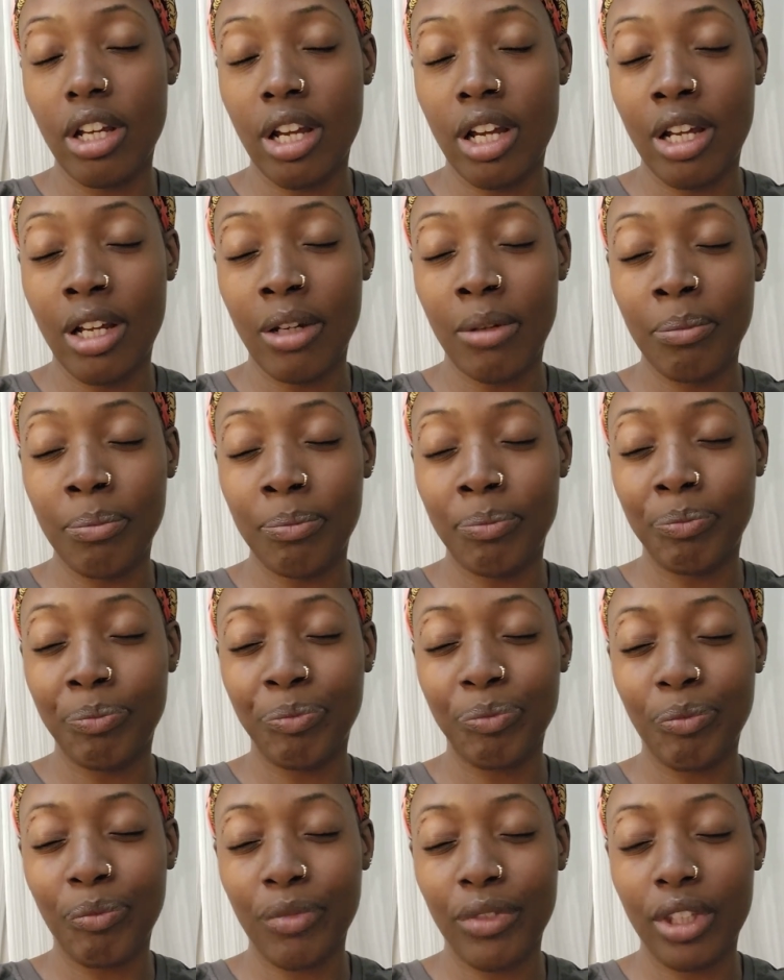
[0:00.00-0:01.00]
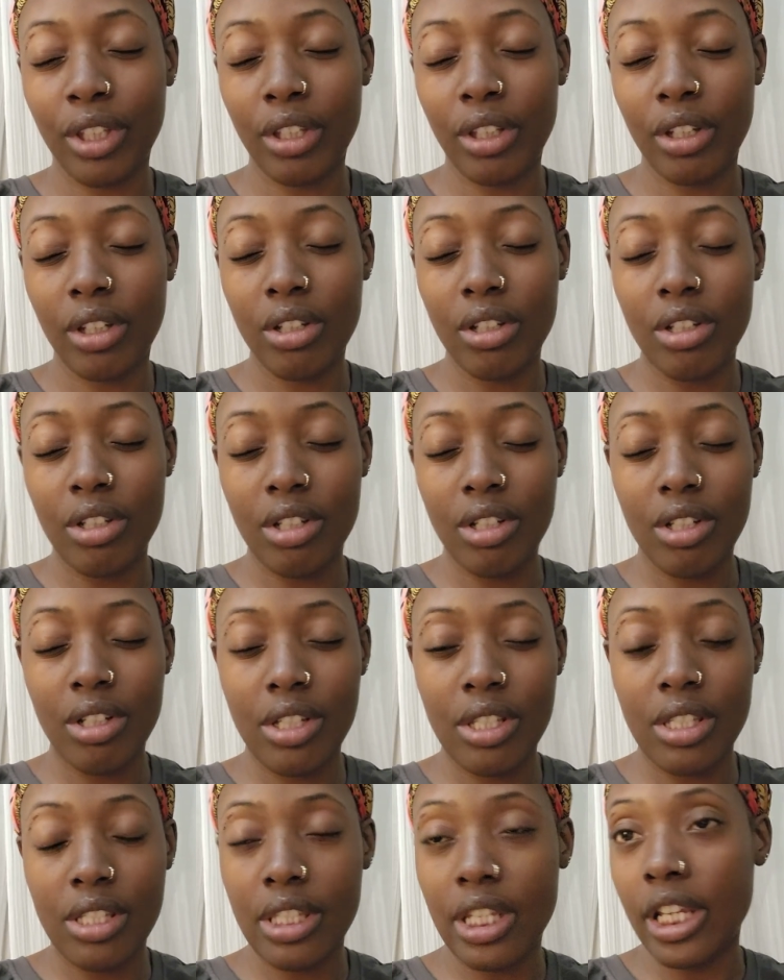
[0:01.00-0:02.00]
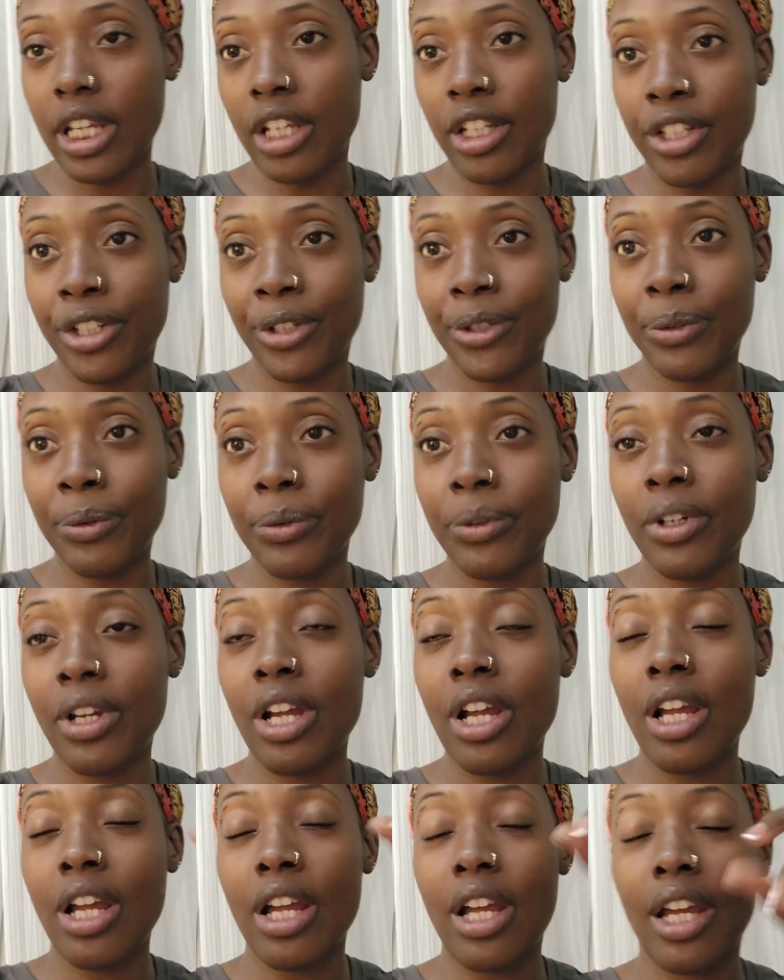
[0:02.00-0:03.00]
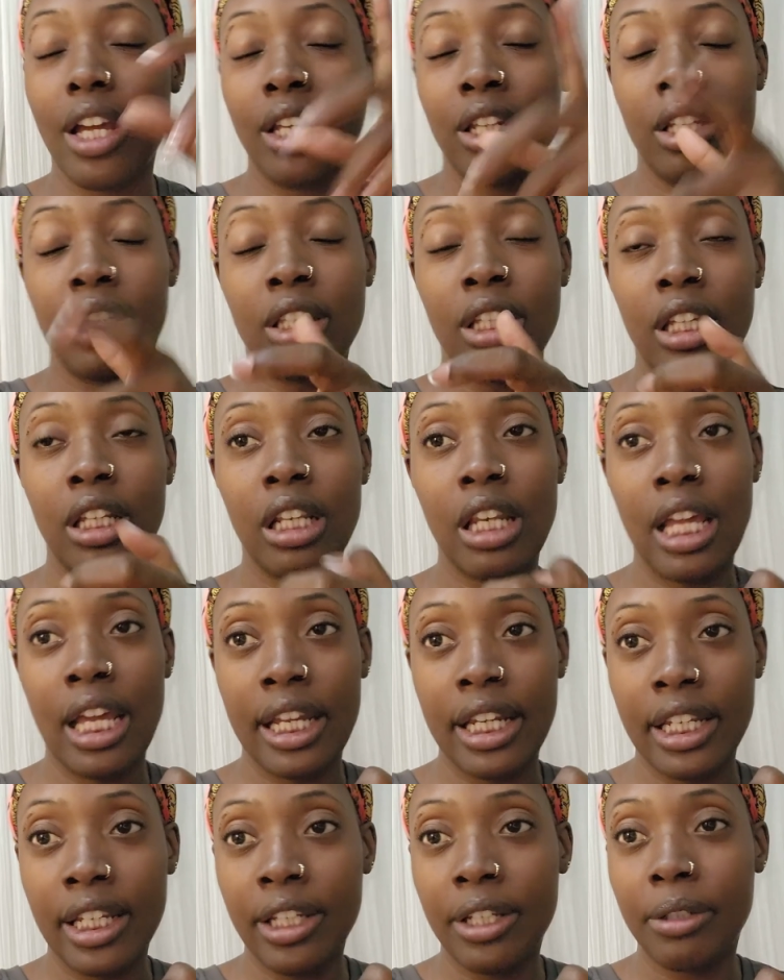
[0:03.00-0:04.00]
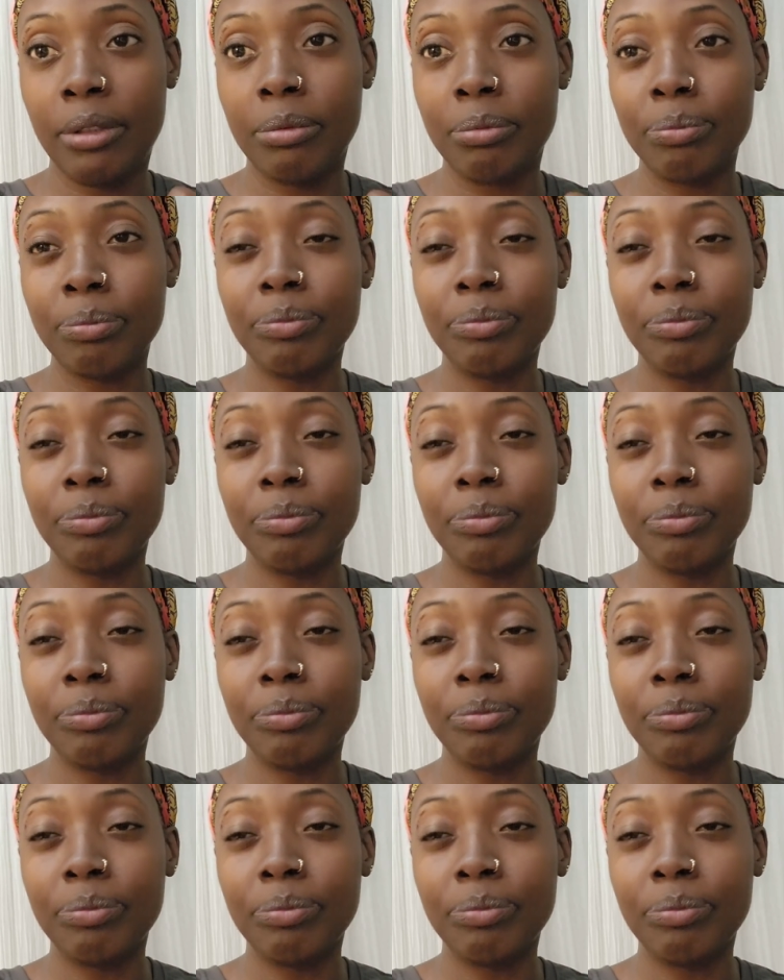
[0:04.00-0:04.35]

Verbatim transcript: um, stick in you, and then they light it